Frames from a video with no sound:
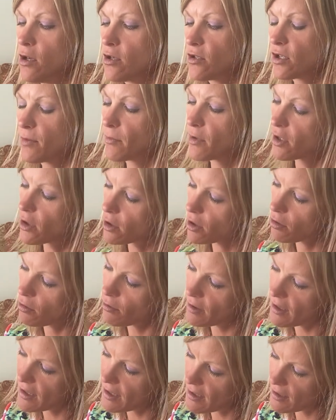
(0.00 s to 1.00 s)
So I'm going to
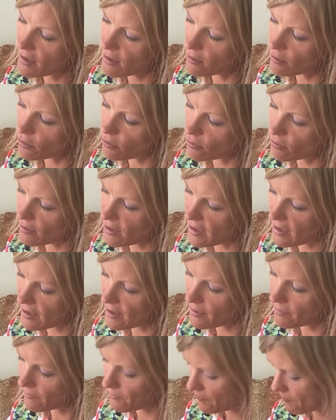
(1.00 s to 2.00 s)
go ahead and do
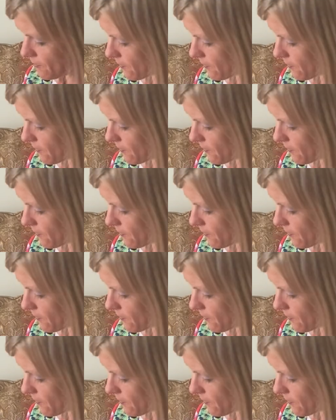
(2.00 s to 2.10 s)
that.